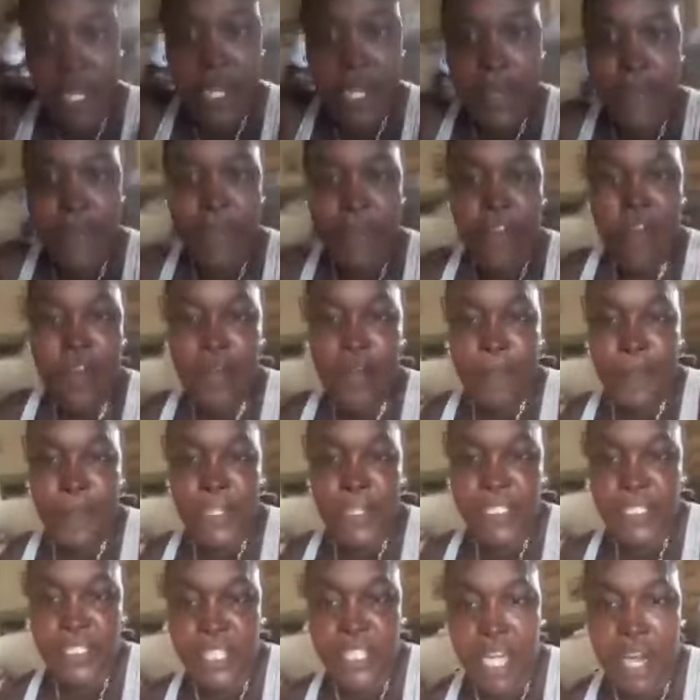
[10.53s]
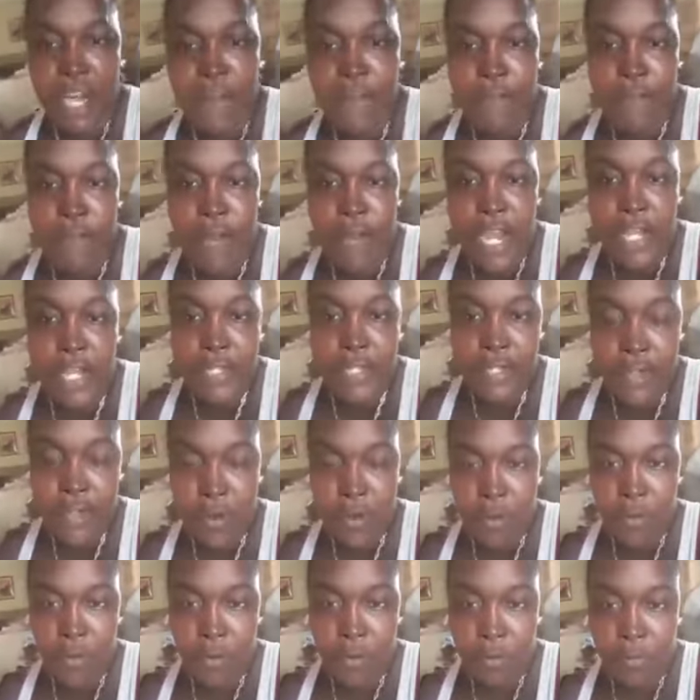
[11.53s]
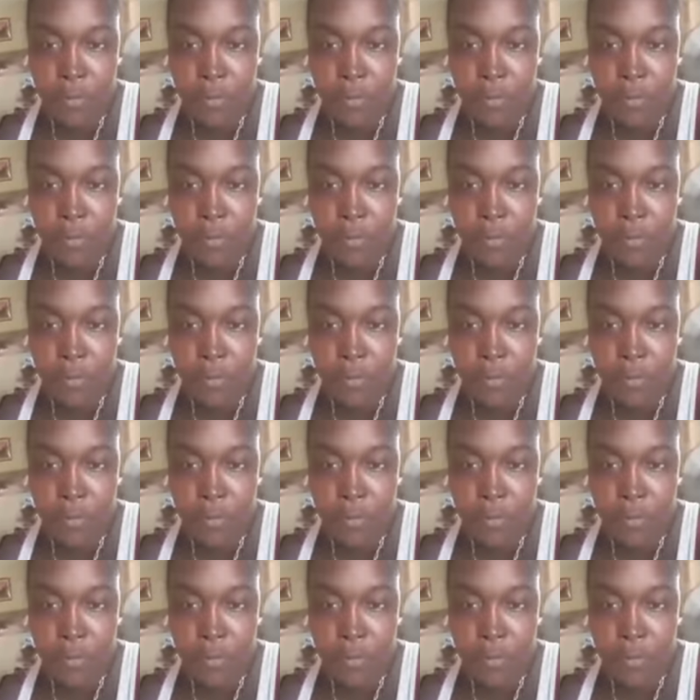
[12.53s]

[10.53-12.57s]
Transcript: am very pissed off right now.